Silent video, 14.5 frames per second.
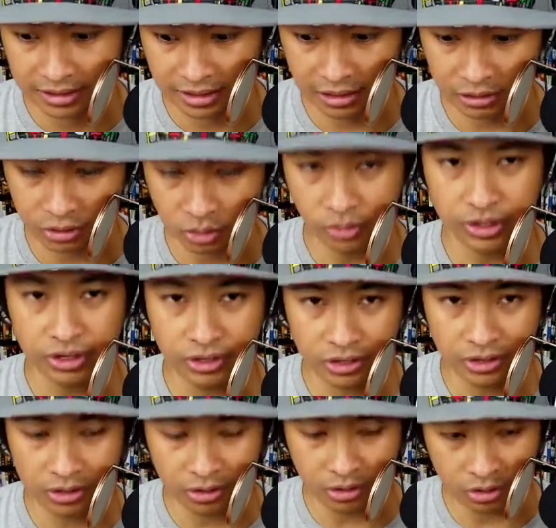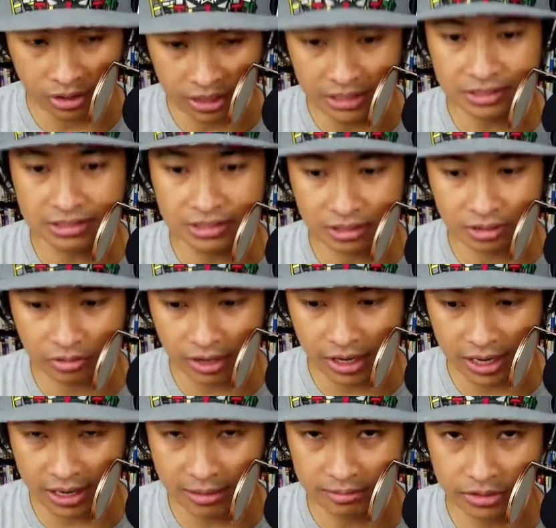you know, Twitter or
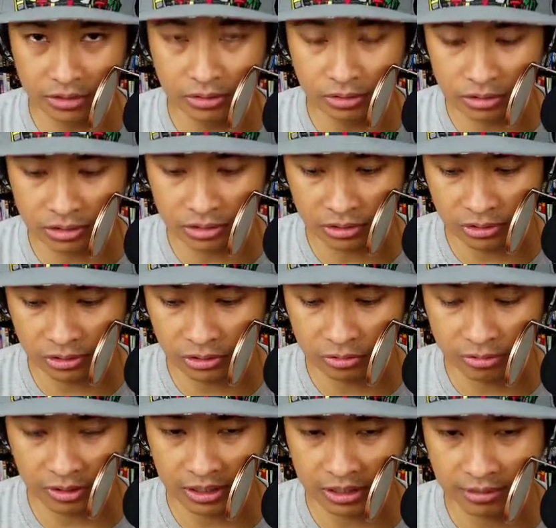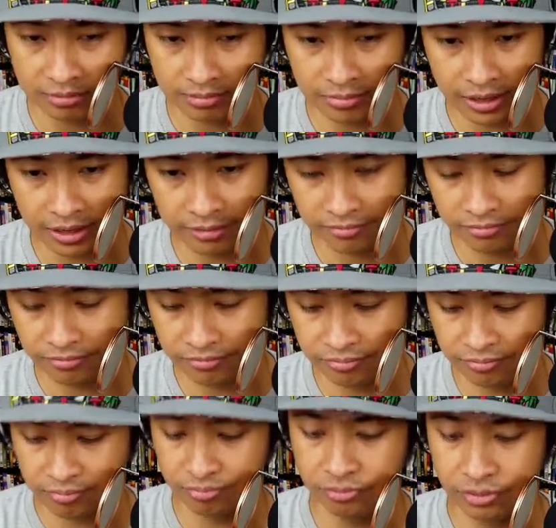Instagram, YouTube. Um, I
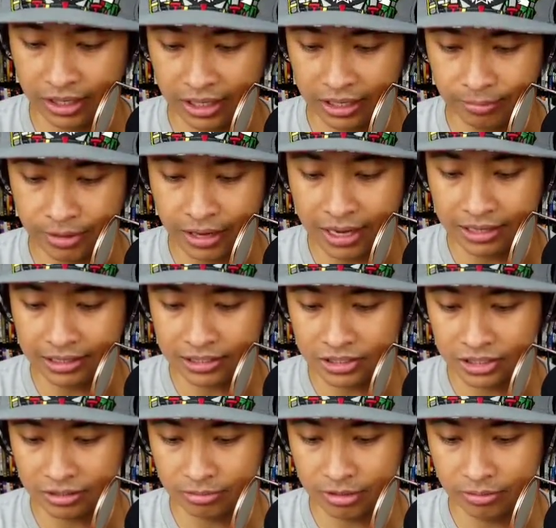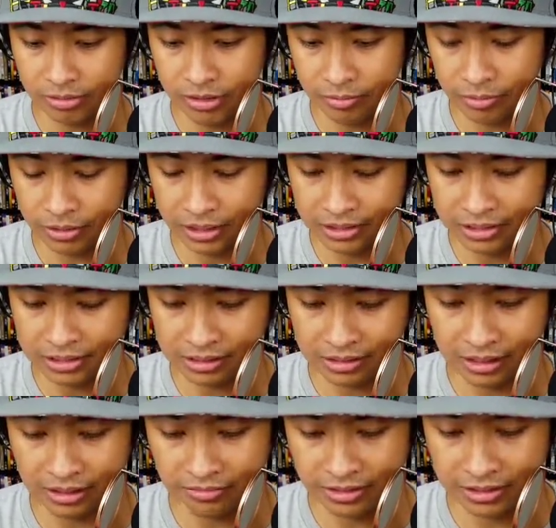when I get pocket checked by people, I just
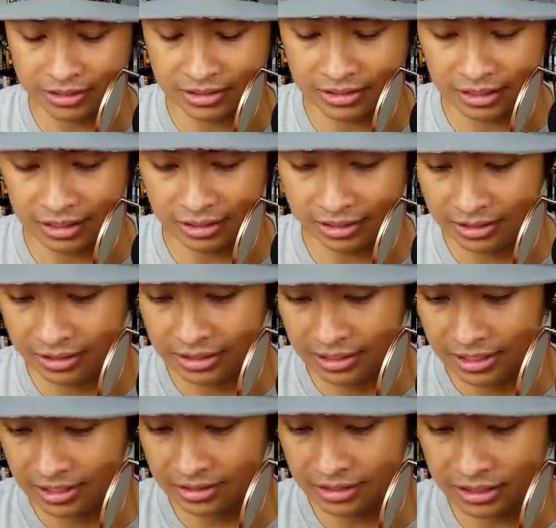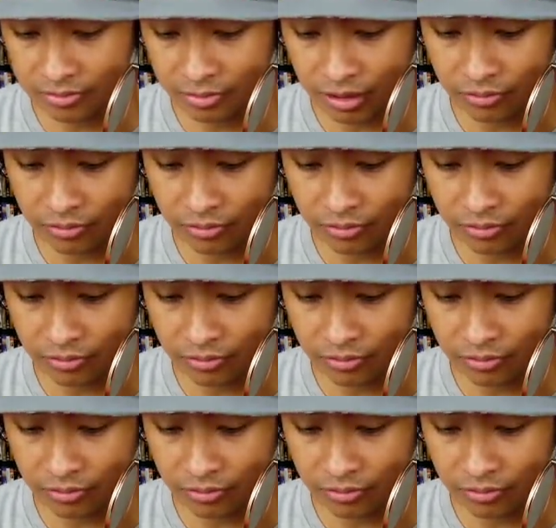love this thing. This is